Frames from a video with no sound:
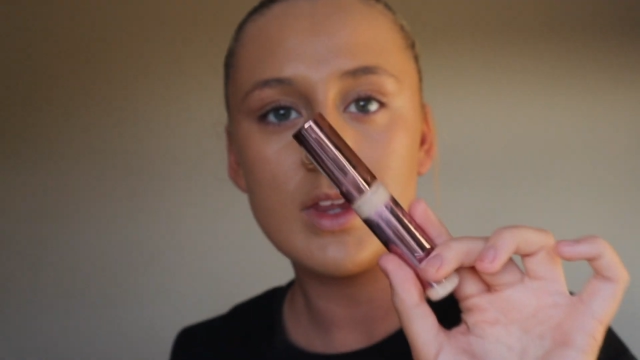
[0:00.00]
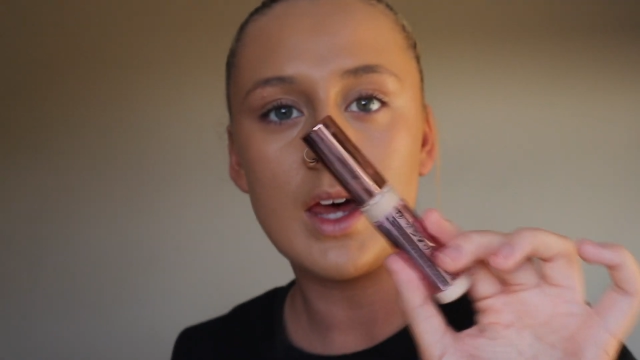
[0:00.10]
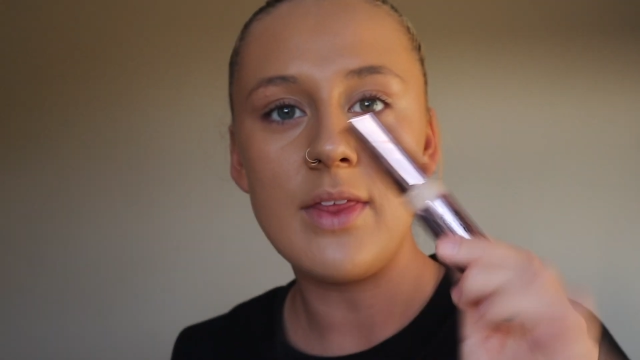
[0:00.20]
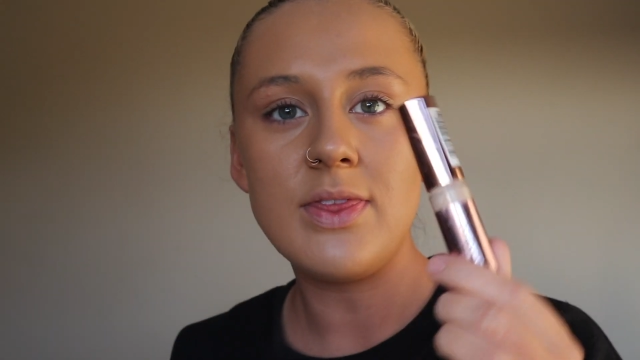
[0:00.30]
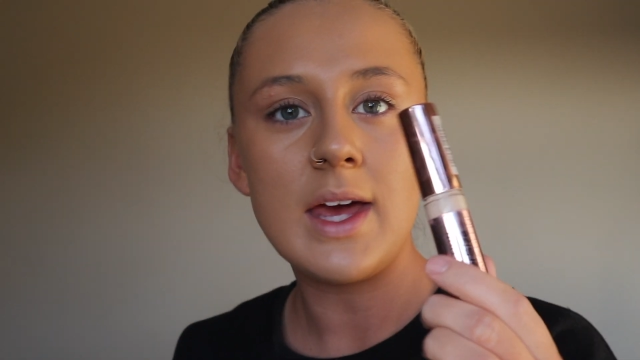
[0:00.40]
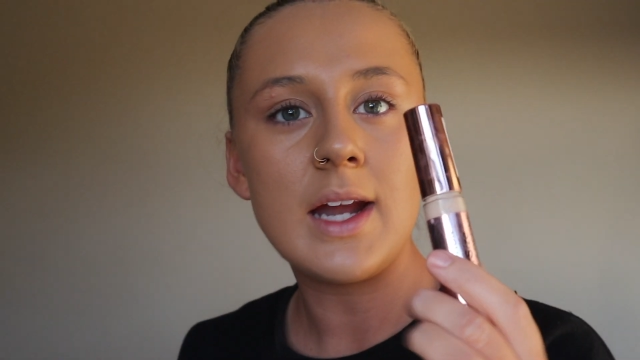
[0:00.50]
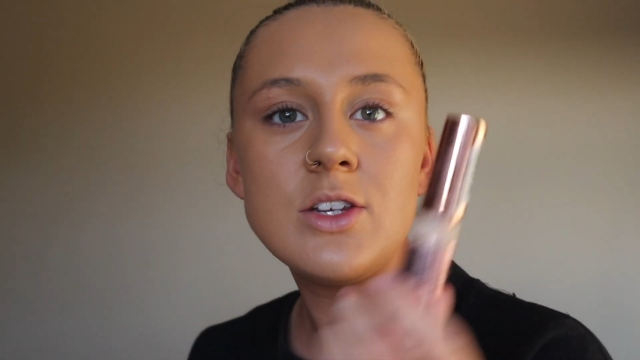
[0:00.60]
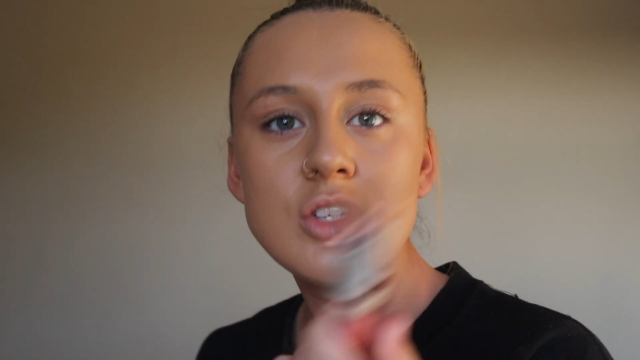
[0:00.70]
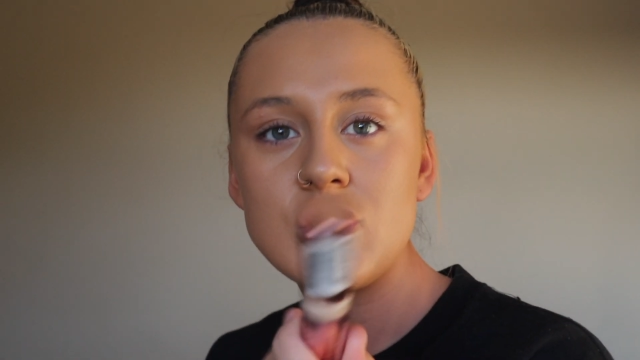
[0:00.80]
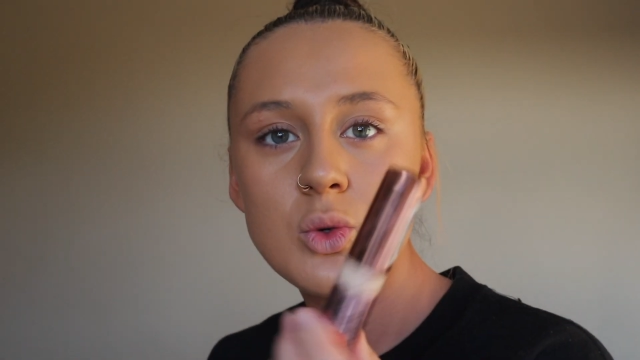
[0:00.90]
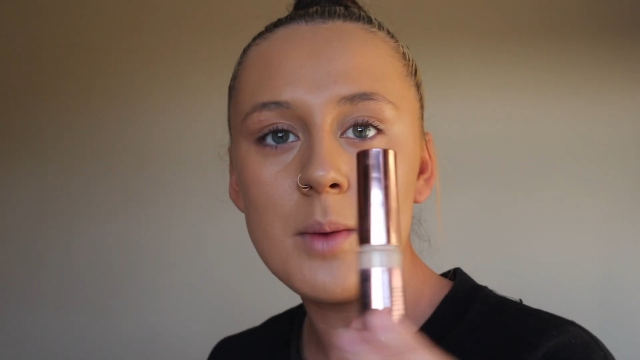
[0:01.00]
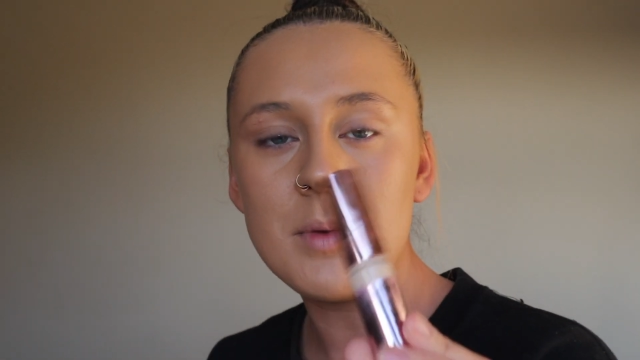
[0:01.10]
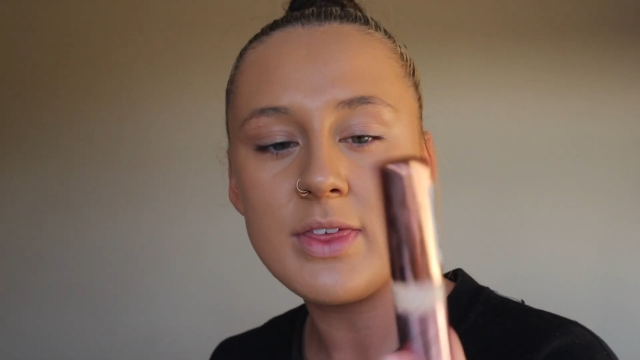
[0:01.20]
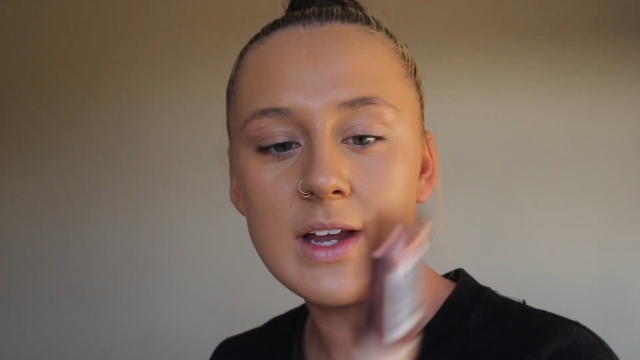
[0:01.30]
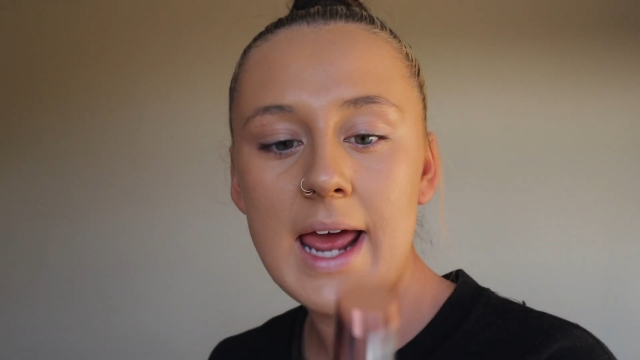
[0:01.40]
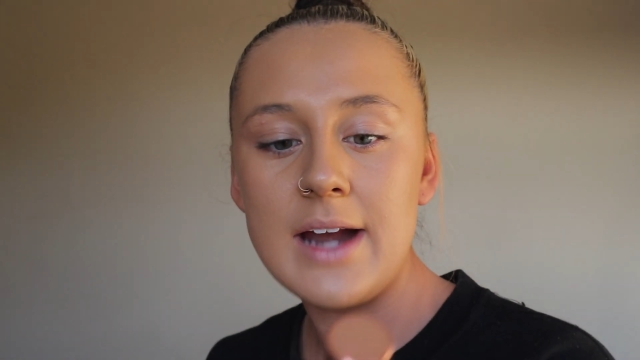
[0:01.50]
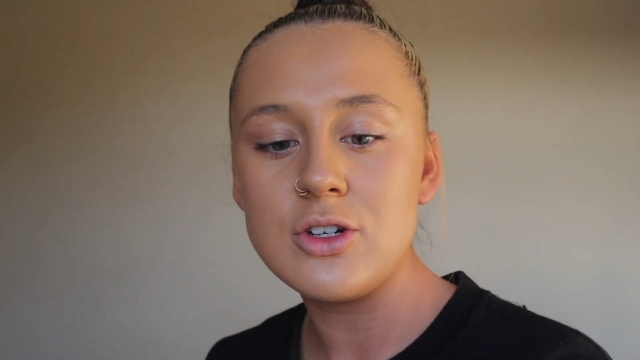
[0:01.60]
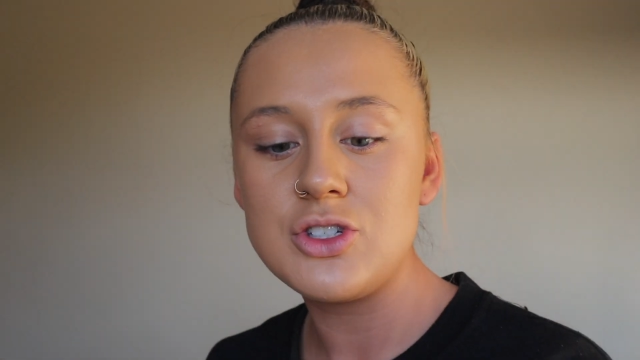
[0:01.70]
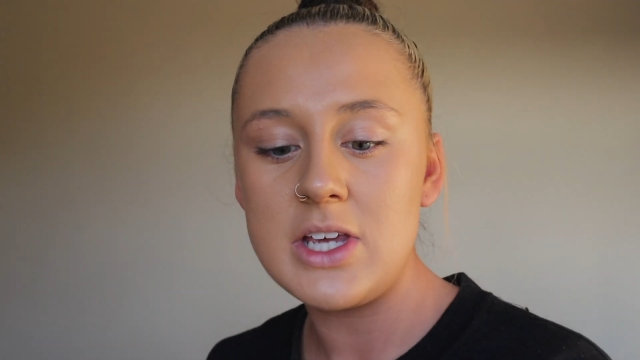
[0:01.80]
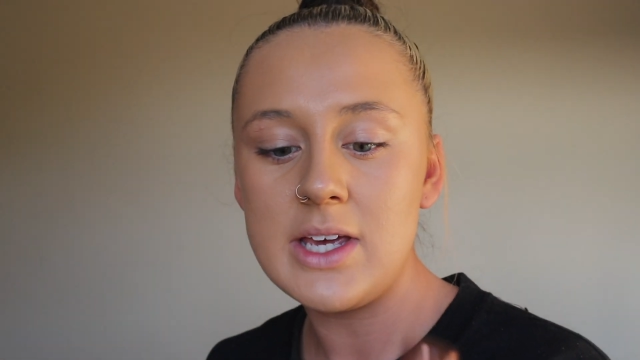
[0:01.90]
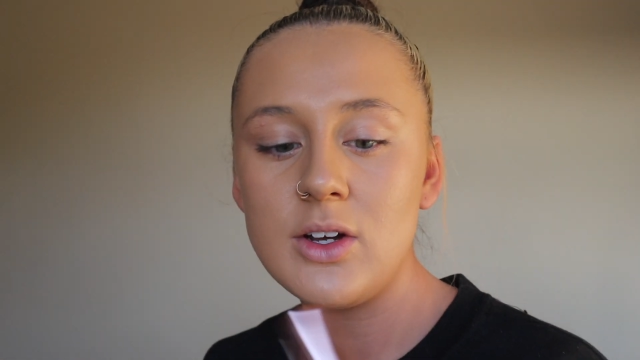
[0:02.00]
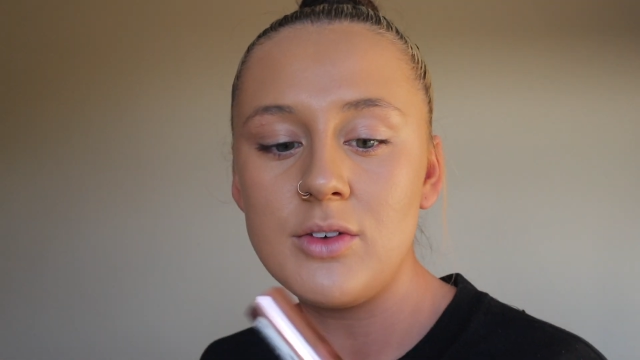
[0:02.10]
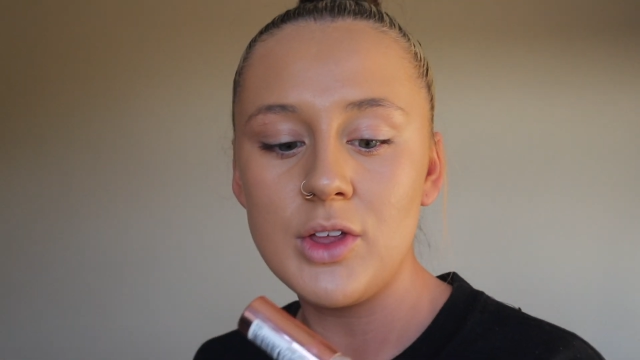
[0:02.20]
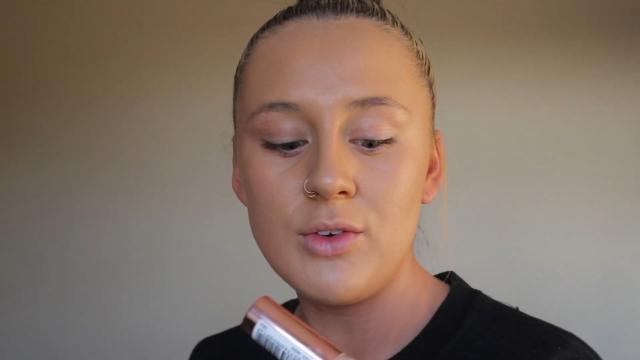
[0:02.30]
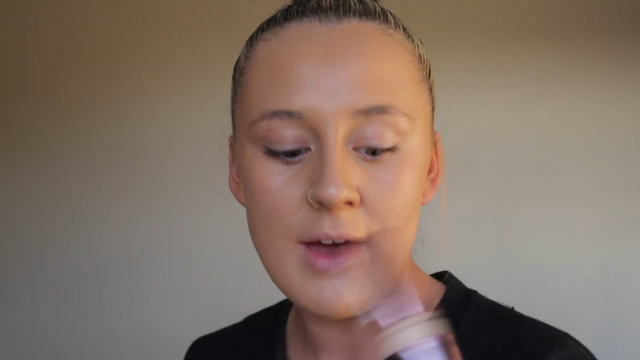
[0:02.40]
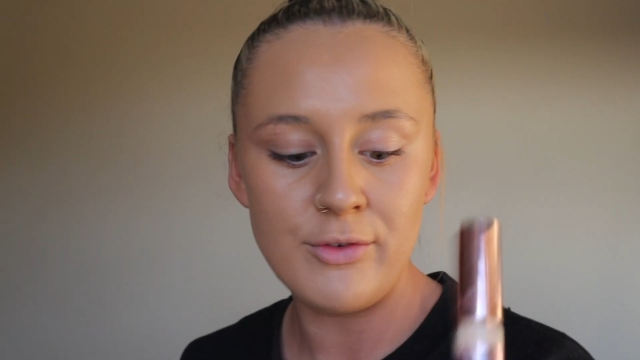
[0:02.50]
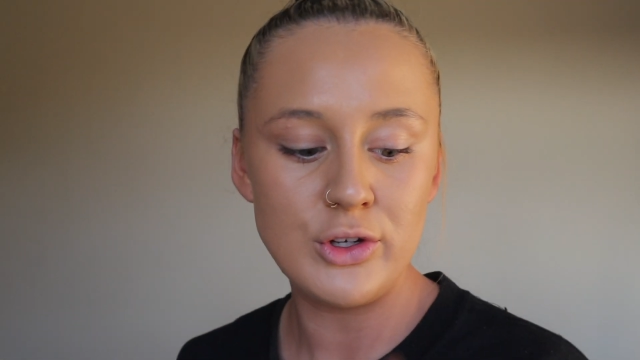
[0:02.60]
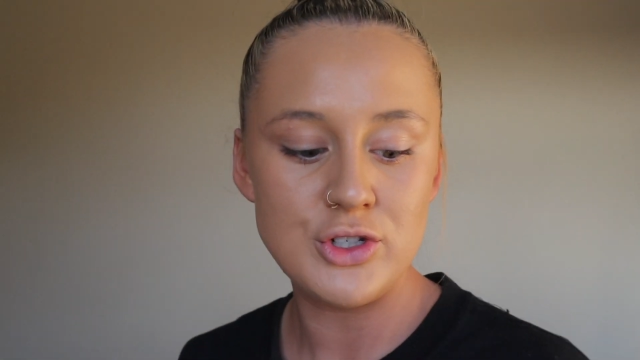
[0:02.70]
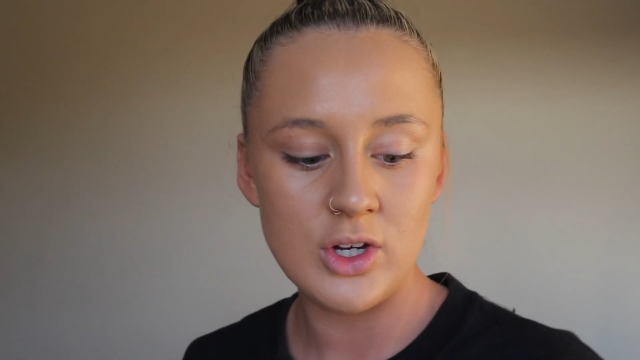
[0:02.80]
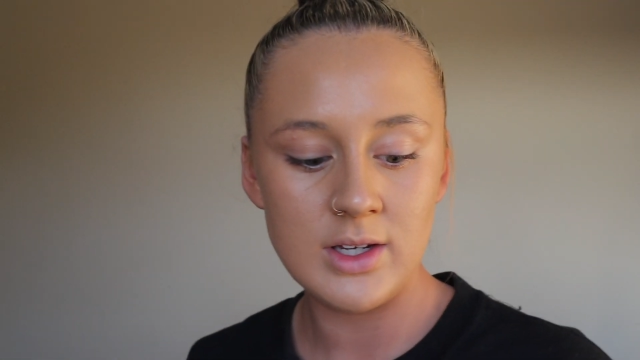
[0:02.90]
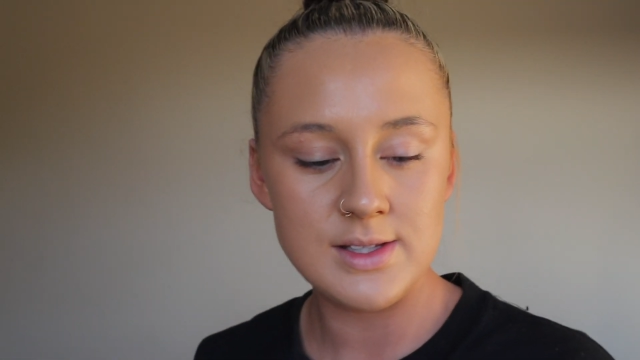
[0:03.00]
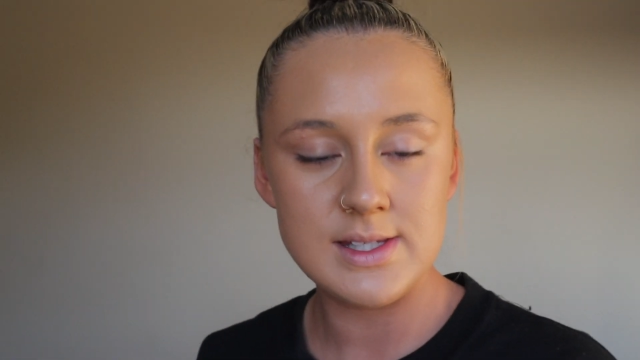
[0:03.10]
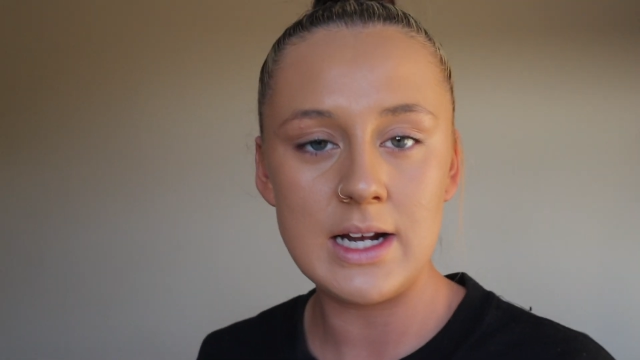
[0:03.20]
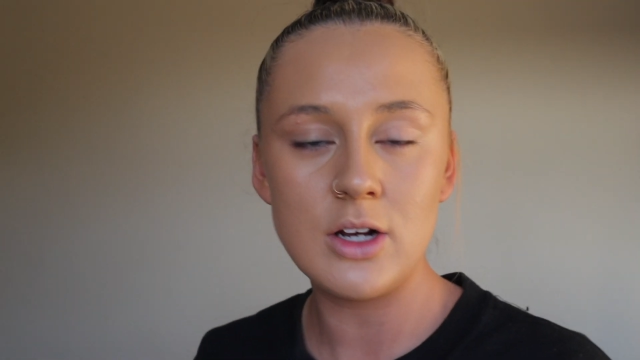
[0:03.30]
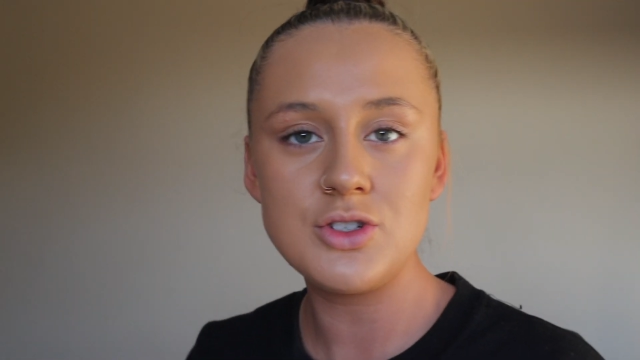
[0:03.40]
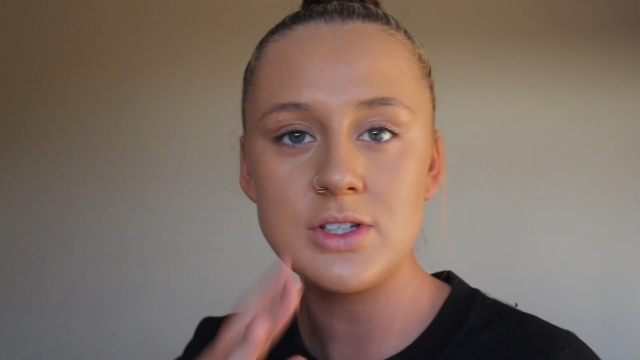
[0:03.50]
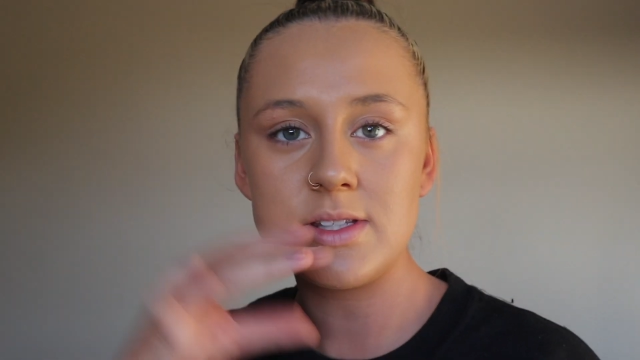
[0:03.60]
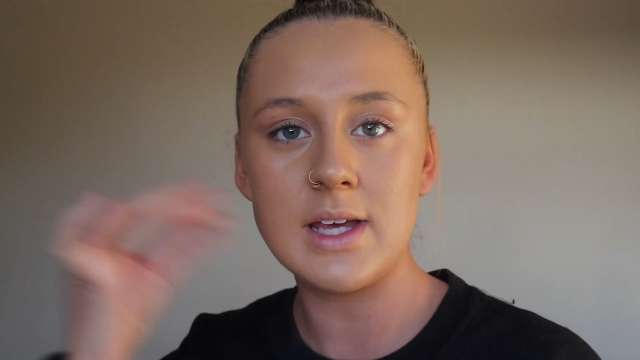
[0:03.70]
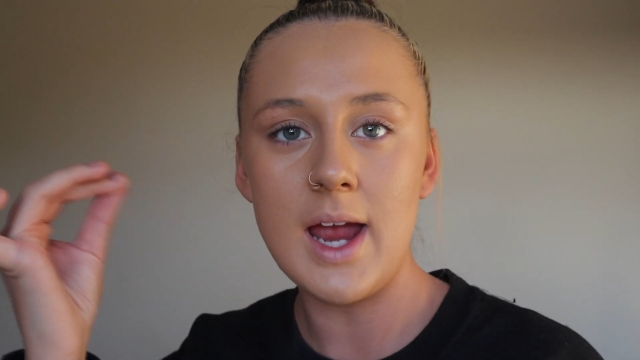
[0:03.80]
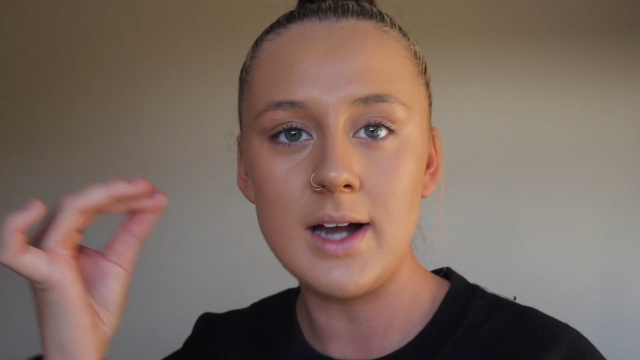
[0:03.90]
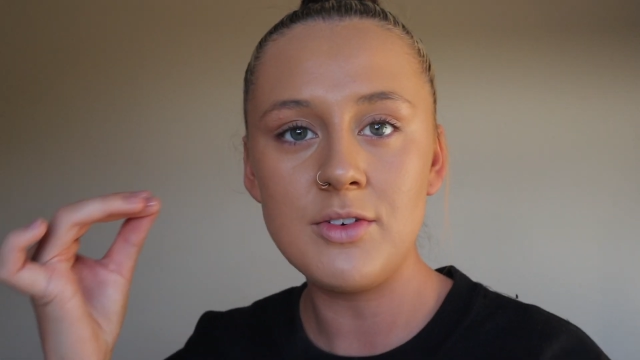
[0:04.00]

and then I just go in with a lighter shade of the Revolution concealer just to kind of